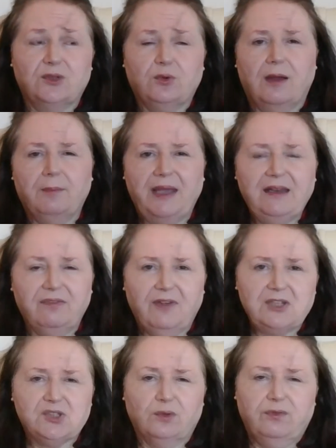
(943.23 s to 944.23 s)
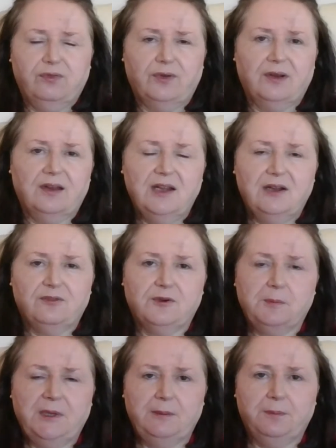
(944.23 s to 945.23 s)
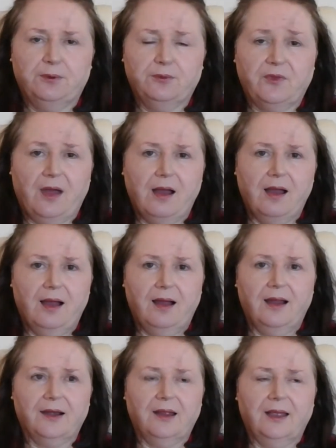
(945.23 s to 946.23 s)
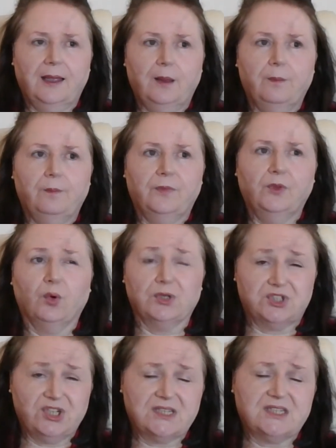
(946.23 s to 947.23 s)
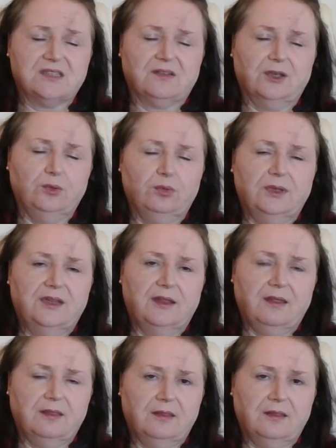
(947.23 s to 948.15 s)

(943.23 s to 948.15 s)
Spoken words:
you know, a beneficial for people that are not just, you know,